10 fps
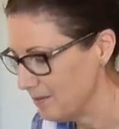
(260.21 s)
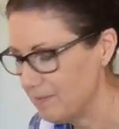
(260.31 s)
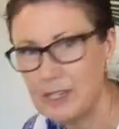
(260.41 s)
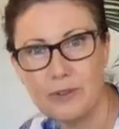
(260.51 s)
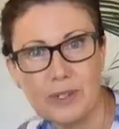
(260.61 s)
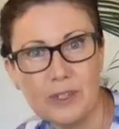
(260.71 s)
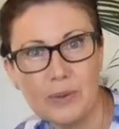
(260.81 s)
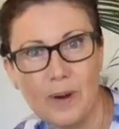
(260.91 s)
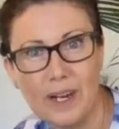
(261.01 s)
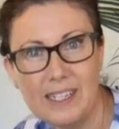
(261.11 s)
measuring
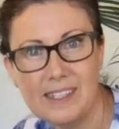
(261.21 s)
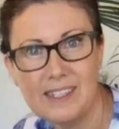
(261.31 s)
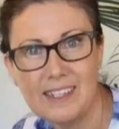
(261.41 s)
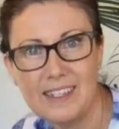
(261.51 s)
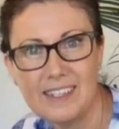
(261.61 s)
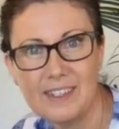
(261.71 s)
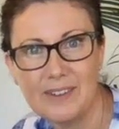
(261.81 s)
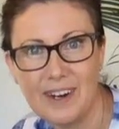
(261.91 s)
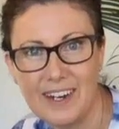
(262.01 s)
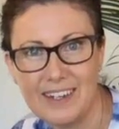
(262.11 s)
twice is a
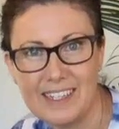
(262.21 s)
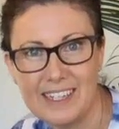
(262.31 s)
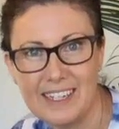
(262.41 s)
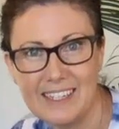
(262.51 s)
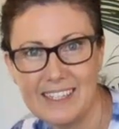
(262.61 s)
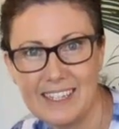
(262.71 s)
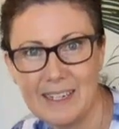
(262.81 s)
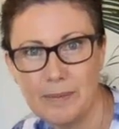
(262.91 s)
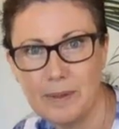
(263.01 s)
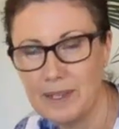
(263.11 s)
great idea to
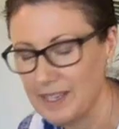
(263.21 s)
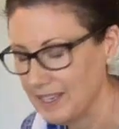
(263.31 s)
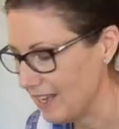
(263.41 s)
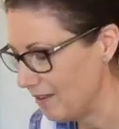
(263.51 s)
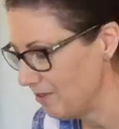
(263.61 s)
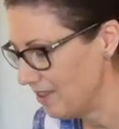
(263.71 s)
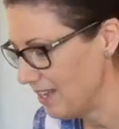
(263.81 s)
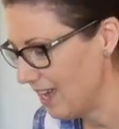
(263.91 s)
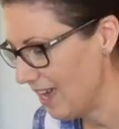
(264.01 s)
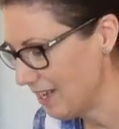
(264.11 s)
keep
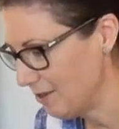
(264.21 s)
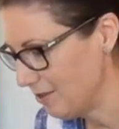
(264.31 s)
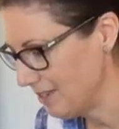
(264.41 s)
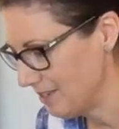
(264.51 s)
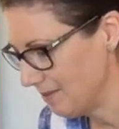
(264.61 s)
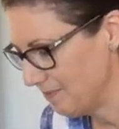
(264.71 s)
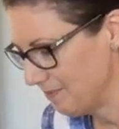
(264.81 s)
everything accurate.